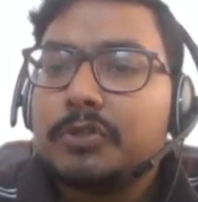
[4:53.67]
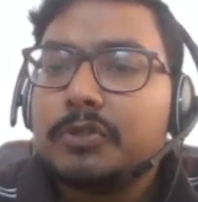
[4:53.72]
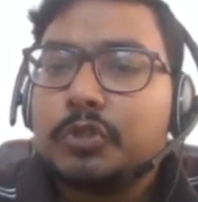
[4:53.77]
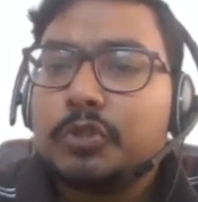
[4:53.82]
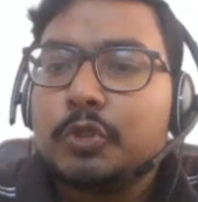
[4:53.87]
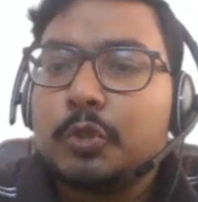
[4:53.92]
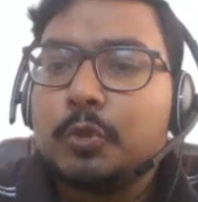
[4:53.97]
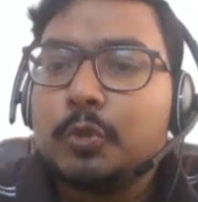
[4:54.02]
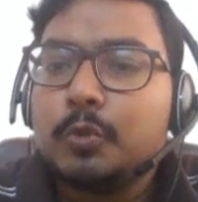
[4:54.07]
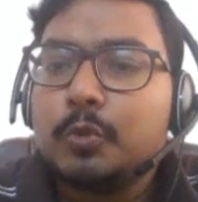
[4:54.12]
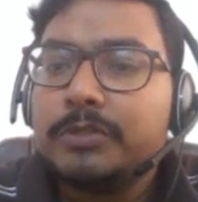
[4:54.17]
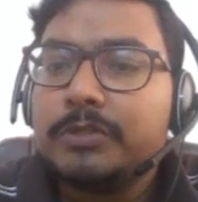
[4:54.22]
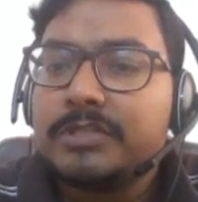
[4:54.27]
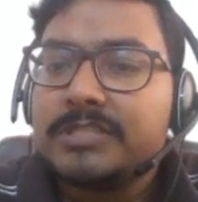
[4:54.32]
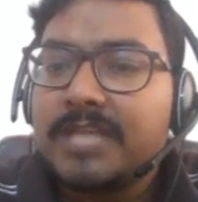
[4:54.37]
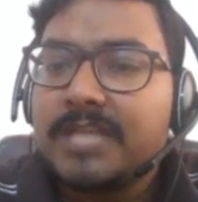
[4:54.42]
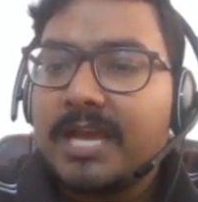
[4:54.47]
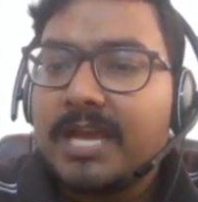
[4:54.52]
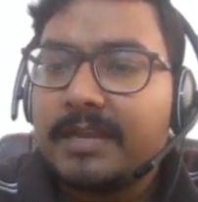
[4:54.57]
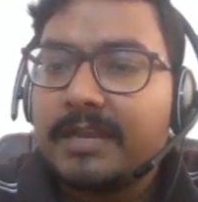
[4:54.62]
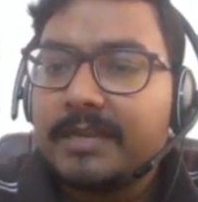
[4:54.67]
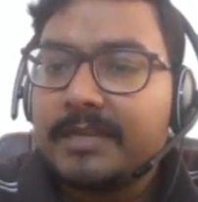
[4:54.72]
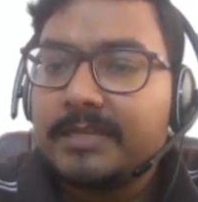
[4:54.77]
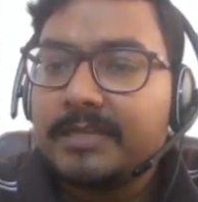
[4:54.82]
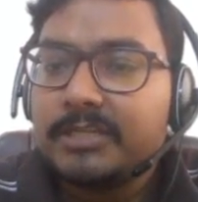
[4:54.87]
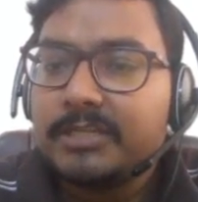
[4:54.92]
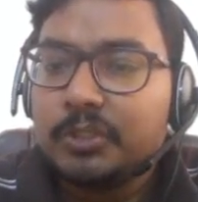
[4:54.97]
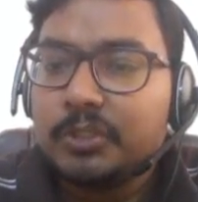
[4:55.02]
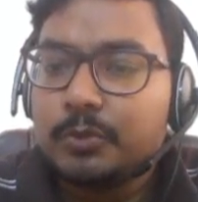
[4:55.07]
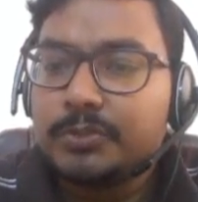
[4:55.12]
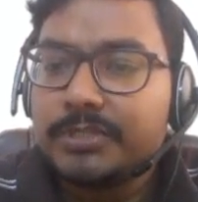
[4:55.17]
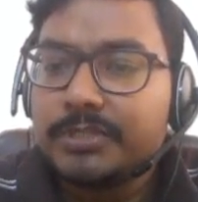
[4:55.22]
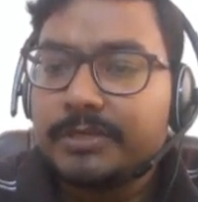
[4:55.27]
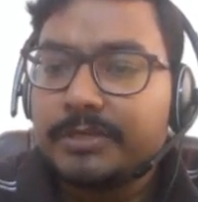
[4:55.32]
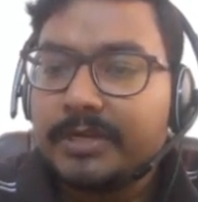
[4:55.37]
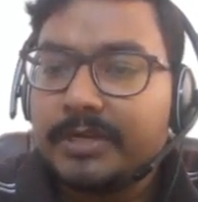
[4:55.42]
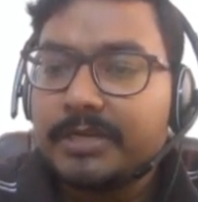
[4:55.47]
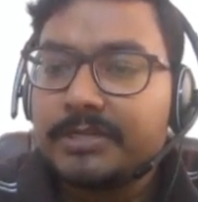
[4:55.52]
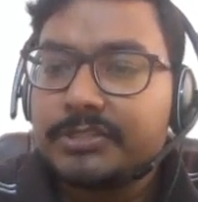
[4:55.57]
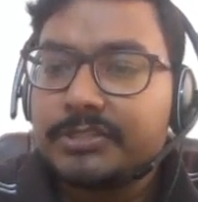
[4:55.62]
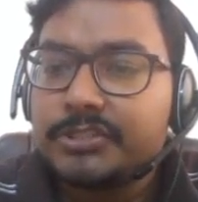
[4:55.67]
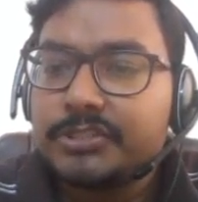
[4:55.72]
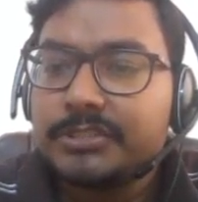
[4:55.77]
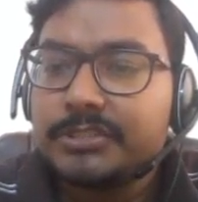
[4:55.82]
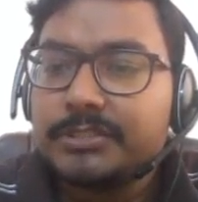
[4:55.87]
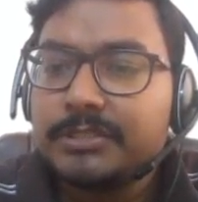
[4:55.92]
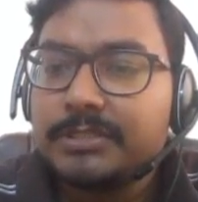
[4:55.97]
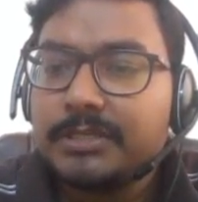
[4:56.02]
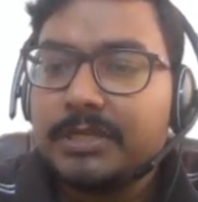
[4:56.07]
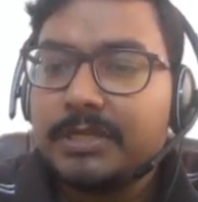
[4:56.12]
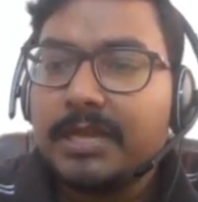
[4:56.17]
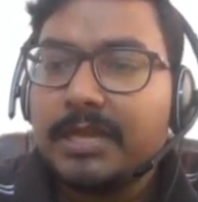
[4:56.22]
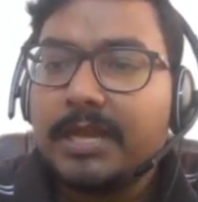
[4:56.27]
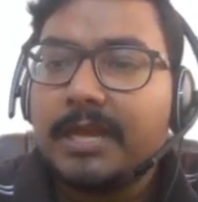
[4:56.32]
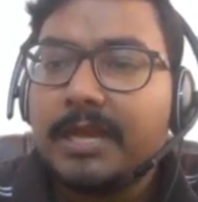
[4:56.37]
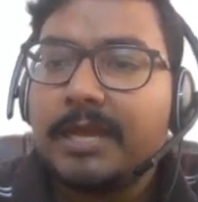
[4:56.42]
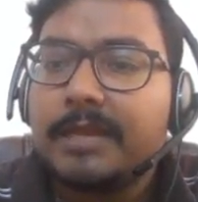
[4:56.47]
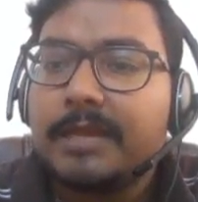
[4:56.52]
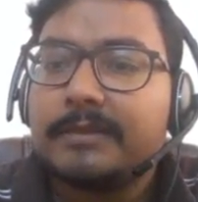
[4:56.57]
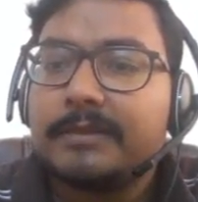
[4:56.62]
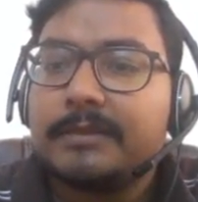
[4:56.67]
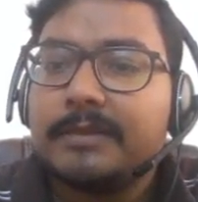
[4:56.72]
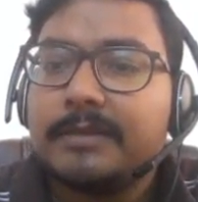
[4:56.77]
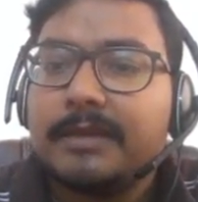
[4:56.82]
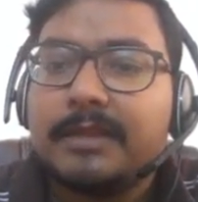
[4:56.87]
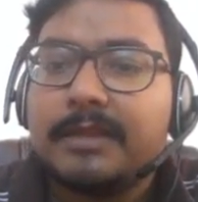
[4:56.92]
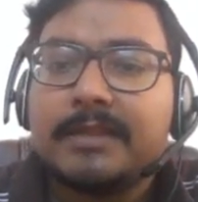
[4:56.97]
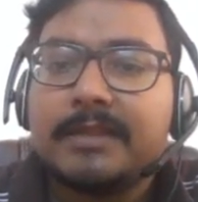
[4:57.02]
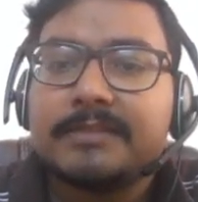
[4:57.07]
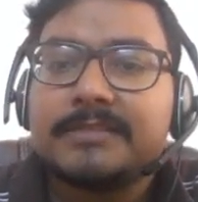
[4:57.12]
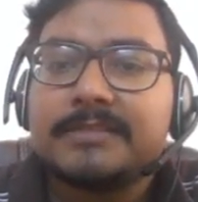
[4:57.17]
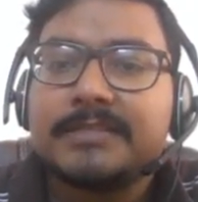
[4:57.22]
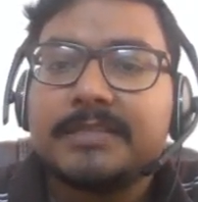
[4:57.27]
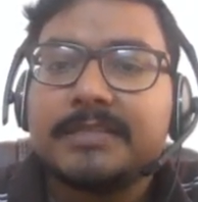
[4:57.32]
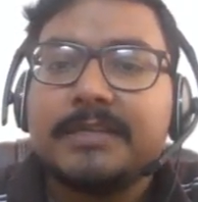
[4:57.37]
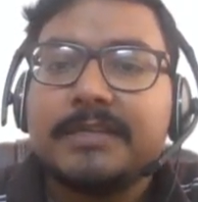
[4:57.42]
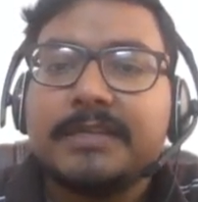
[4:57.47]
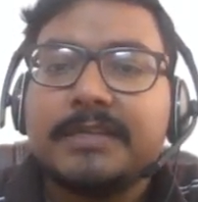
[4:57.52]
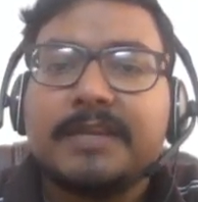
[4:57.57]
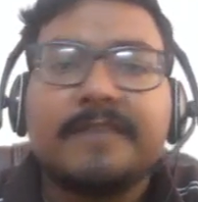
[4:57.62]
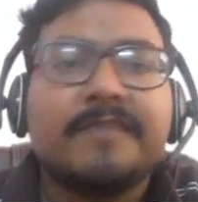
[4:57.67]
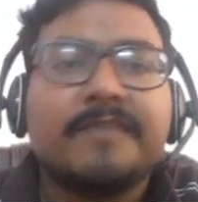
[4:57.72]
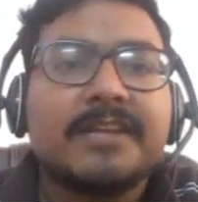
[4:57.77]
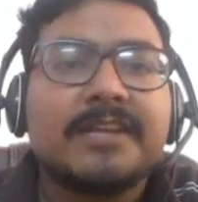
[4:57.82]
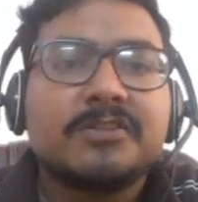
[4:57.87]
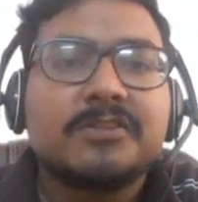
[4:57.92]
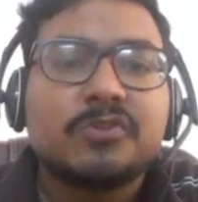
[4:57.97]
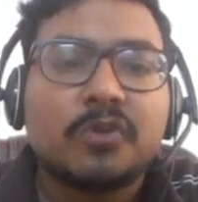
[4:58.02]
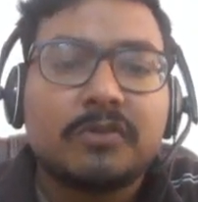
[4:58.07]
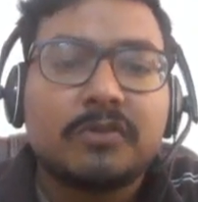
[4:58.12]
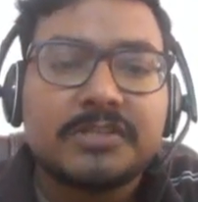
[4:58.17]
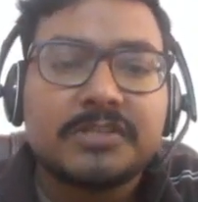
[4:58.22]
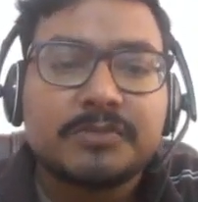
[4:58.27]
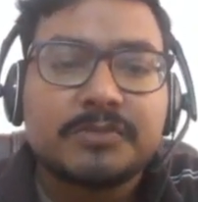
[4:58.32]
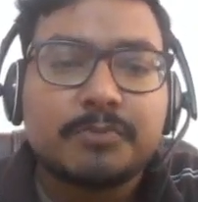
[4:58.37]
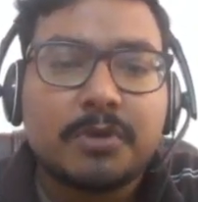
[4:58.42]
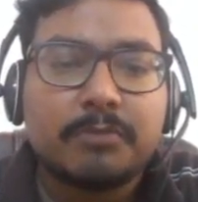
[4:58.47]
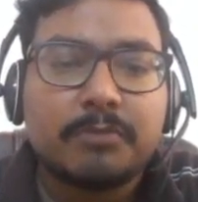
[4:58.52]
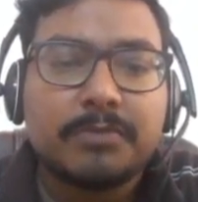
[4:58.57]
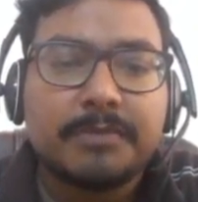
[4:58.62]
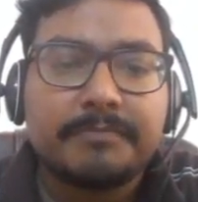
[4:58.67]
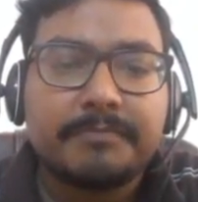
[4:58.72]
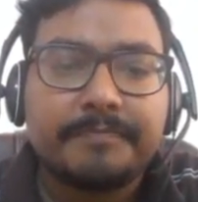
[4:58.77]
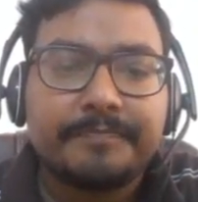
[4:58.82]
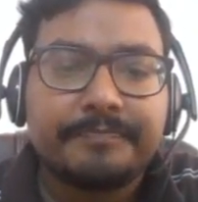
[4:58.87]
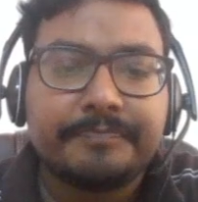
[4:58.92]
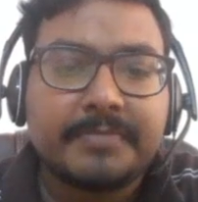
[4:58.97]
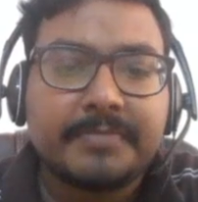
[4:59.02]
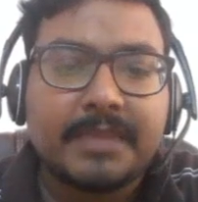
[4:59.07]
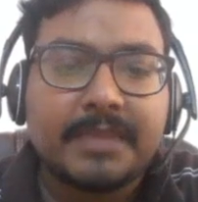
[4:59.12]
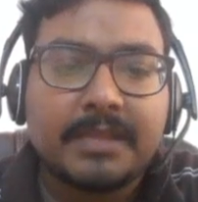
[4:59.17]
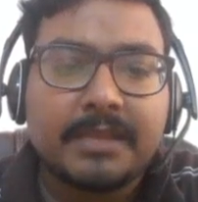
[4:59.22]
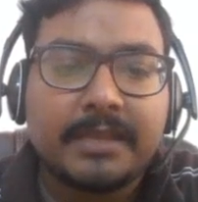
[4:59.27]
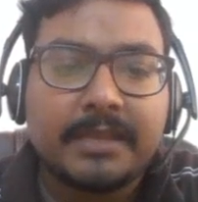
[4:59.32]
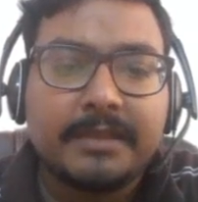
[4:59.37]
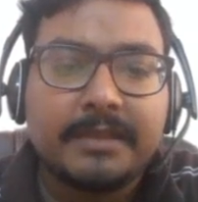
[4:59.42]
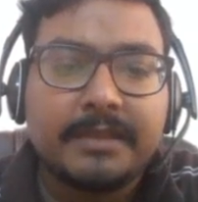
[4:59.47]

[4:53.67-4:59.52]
through this array using recursion, and let's see if we can solve this problem. Okay,